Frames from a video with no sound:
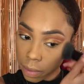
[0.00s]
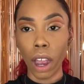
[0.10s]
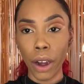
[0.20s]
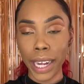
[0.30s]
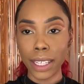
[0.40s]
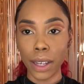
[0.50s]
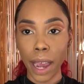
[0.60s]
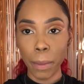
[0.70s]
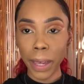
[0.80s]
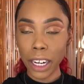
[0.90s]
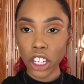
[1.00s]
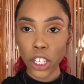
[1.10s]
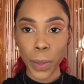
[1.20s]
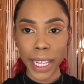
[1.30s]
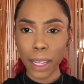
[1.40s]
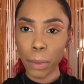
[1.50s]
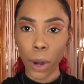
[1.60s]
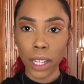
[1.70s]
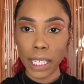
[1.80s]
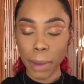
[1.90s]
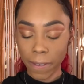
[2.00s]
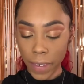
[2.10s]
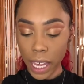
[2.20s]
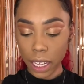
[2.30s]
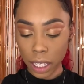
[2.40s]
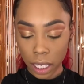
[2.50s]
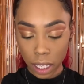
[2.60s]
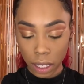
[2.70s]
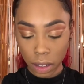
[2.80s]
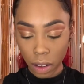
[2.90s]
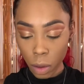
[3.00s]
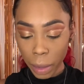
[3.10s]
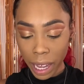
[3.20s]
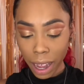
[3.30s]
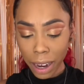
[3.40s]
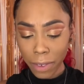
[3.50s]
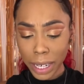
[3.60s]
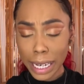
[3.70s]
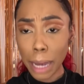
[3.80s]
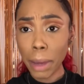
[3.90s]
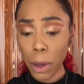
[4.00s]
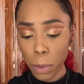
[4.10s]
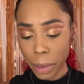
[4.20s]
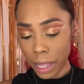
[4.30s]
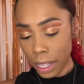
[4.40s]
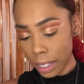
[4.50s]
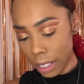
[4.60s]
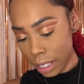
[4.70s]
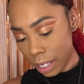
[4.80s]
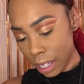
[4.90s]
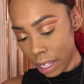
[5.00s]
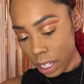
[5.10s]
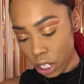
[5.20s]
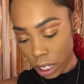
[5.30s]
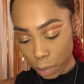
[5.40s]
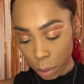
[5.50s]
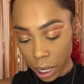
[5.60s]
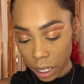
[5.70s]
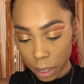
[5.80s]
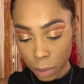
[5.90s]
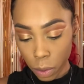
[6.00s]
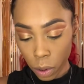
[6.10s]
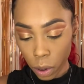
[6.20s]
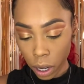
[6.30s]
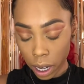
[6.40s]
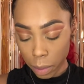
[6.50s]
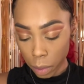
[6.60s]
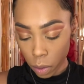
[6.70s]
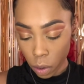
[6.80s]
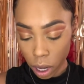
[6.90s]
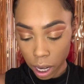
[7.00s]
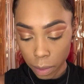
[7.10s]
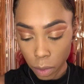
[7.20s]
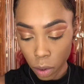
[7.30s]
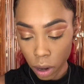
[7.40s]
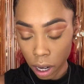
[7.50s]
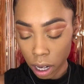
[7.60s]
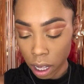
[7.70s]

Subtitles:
All right, so now I'm gonna just quickly bronze my face. Oh my god, every time I open this, it just breaks more and more and more.